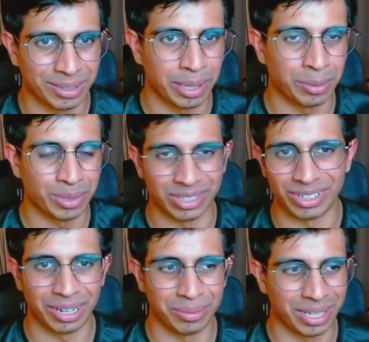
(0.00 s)
they'd be able to
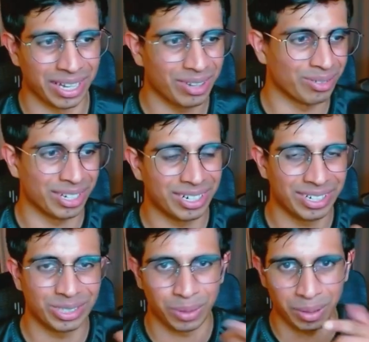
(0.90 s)
look at it and be like, oh, there,
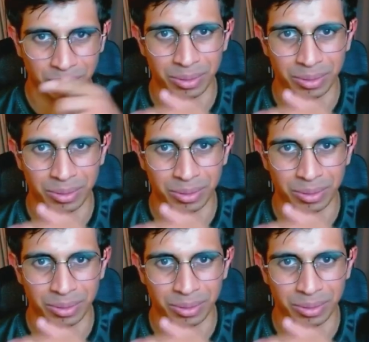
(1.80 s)
there's a problem.